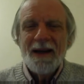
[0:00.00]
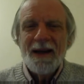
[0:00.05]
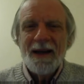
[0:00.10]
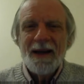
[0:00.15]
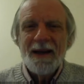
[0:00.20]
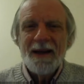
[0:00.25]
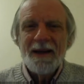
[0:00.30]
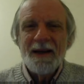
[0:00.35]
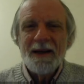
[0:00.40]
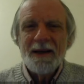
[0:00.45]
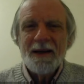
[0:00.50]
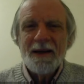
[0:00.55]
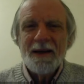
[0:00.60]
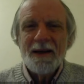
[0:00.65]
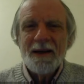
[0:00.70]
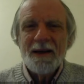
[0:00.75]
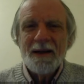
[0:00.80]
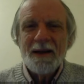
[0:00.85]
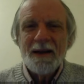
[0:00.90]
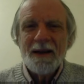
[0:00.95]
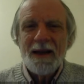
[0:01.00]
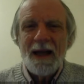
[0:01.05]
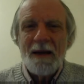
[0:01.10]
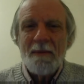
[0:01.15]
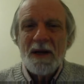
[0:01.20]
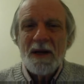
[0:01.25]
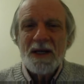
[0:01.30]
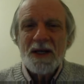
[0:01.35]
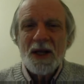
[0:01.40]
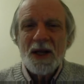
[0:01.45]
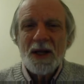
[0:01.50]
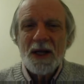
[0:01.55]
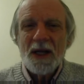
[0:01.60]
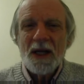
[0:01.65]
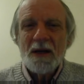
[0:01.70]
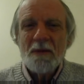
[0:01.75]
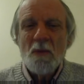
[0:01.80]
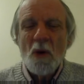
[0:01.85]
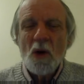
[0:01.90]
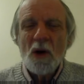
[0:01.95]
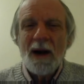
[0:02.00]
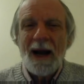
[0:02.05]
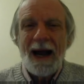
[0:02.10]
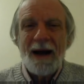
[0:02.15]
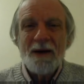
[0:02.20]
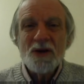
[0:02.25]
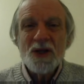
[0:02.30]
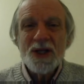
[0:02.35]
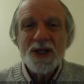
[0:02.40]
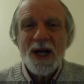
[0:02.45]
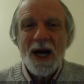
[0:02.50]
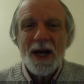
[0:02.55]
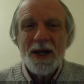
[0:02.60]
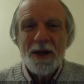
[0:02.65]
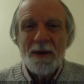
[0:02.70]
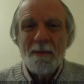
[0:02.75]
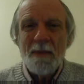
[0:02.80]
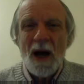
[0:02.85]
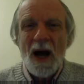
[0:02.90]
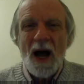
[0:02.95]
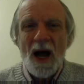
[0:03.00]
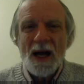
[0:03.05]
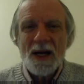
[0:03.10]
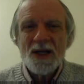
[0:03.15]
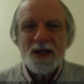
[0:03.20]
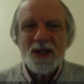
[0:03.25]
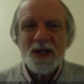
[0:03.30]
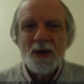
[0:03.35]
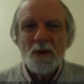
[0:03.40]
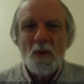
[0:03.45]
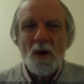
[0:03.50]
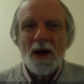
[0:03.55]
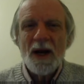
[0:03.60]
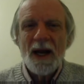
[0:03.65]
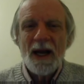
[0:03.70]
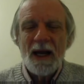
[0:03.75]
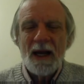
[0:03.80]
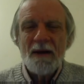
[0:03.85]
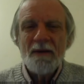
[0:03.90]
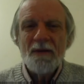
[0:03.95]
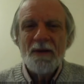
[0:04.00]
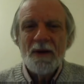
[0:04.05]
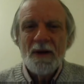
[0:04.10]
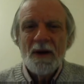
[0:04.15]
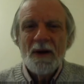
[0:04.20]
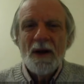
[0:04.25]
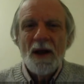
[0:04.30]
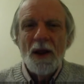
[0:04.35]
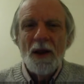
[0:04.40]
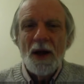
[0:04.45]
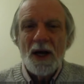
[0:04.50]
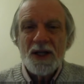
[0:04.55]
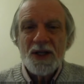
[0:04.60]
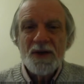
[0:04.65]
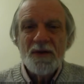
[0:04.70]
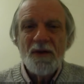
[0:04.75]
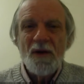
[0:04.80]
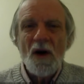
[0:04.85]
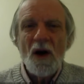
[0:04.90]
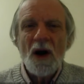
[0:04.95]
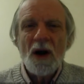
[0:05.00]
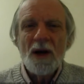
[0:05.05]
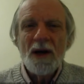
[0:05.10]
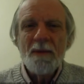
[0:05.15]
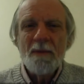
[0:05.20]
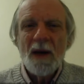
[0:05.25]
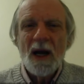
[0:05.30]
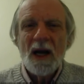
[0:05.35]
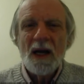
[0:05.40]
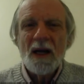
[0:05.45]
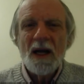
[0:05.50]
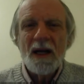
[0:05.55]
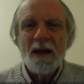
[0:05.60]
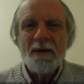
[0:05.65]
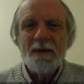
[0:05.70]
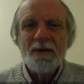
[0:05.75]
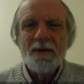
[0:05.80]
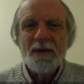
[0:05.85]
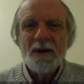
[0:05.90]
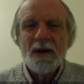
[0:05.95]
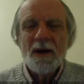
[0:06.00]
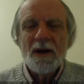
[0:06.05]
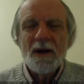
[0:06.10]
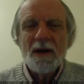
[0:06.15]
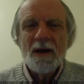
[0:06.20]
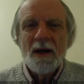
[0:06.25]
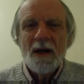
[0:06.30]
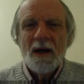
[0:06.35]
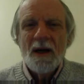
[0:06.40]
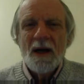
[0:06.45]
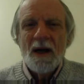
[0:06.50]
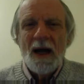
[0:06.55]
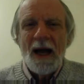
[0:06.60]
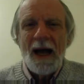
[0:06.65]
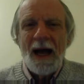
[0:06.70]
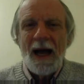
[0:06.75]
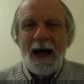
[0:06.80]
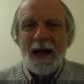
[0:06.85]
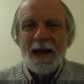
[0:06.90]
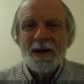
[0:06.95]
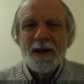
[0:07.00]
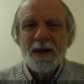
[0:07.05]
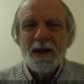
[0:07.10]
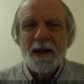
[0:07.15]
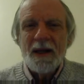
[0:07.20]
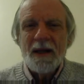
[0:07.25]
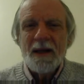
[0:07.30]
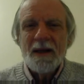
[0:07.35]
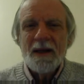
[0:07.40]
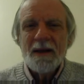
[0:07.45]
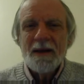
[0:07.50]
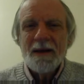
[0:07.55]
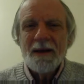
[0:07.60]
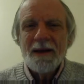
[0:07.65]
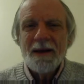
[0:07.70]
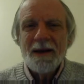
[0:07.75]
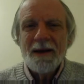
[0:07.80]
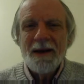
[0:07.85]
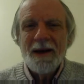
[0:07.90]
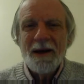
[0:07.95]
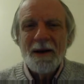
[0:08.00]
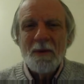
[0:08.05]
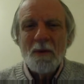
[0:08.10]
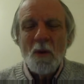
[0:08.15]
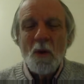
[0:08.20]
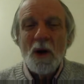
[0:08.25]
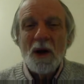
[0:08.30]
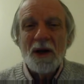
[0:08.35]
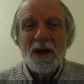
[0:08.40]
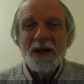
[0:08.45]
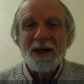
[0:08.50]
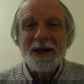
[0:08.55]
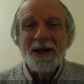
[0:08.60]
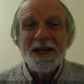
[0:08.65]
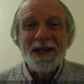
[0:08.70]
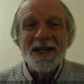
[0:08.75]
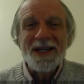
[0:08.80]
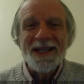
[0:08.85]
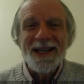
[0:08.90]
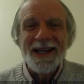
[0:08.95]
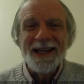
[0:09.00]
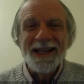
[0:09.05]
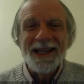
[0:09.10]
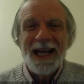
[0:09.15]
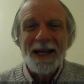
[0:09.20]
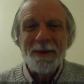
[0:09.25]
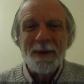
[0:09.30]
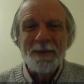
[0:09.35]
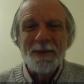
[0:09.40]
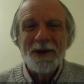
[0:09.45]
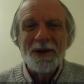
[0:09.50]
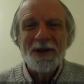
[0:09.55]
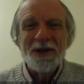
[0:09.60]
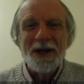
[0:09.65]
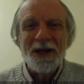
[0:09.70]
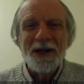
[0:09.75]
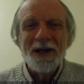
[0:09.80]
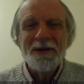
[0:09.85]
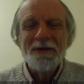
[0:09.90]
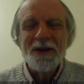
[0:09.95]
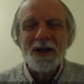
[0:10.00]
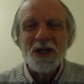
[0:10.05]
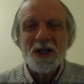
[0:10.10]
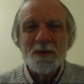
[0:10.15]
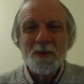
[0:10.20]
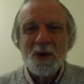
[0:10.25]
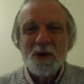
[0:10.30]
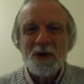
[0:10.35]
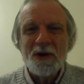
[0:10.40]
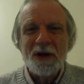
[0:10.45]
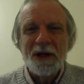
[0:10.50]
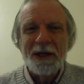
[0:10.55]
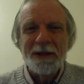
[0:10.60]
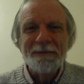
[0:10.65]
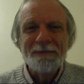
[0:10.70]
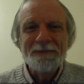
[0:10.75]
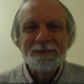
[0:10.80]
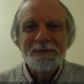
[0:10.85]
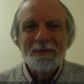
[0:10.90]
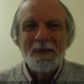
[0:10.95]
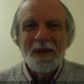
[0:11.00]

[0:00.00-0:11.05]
and uh, get me to think more outside the box than what I have thus far in my life uh, had the uh, willingness and capability of exploring.